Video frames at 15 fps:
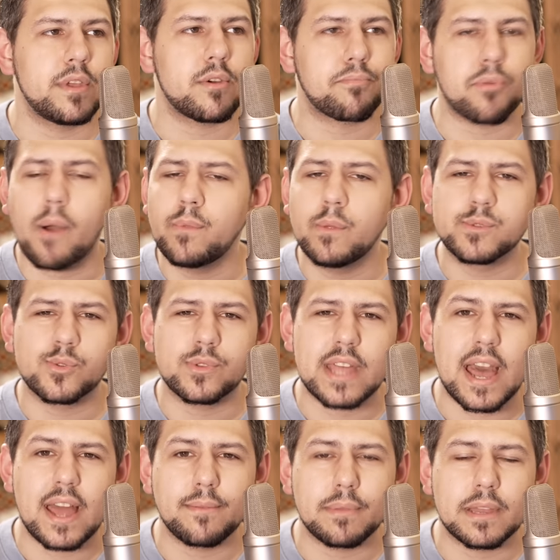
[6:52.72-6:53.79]
are problems with
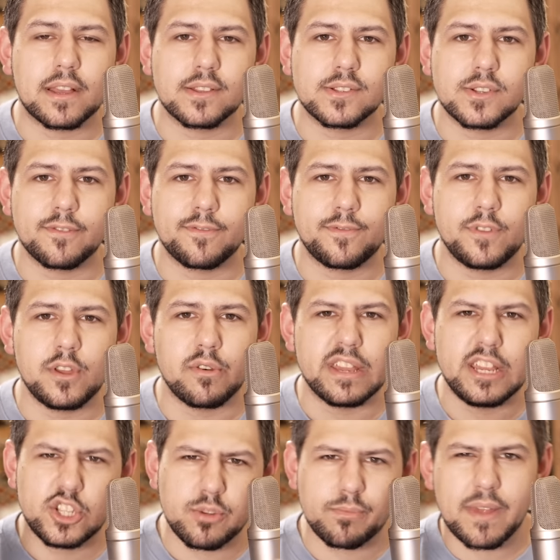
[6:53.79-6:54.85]
that because of, you know,
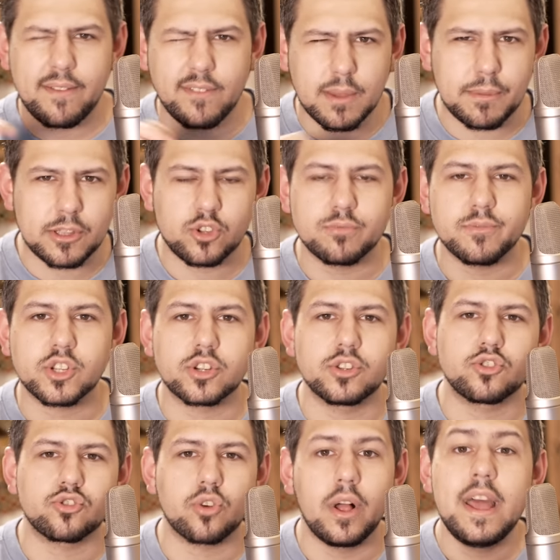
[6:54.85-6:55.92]
Egypt having a bit too much
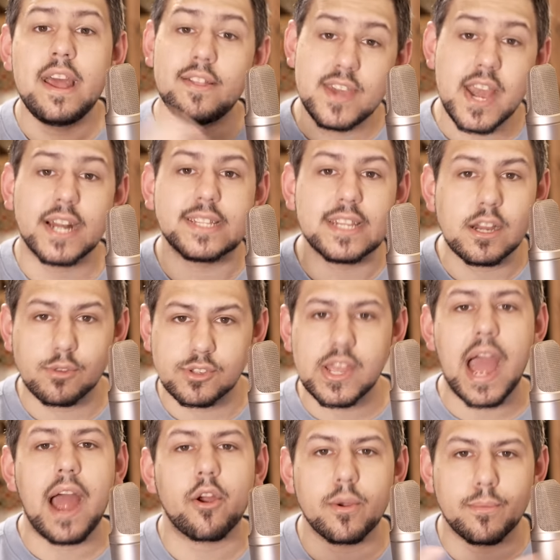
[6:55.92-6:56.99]
control. The idea was
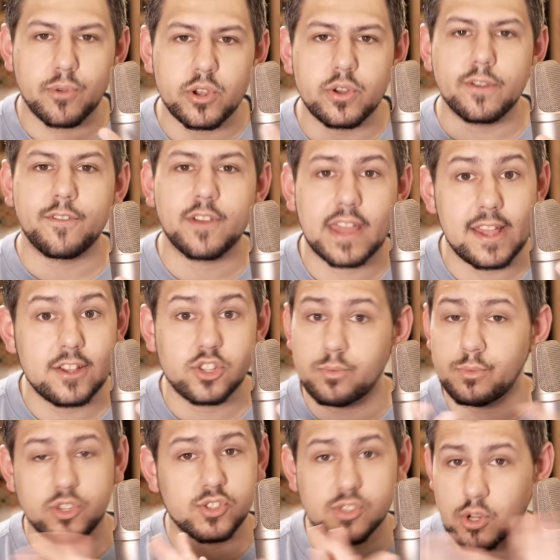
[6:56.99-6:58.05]
Arab
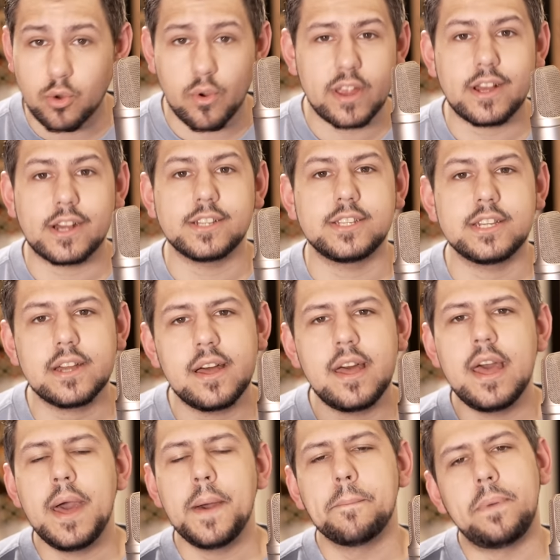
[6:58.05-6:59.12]
reunification, which is a great idea,
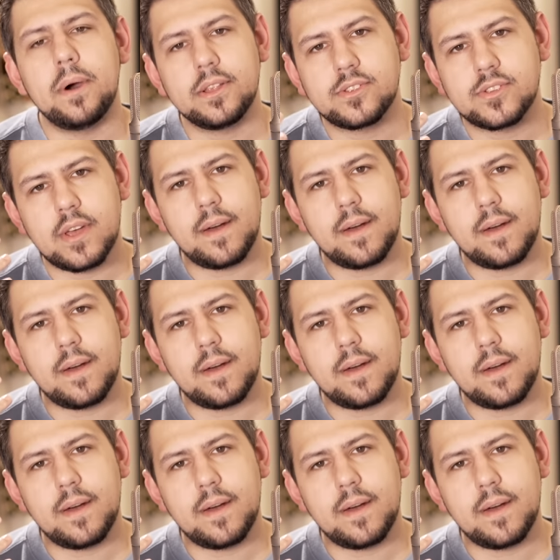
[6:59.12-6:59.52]
but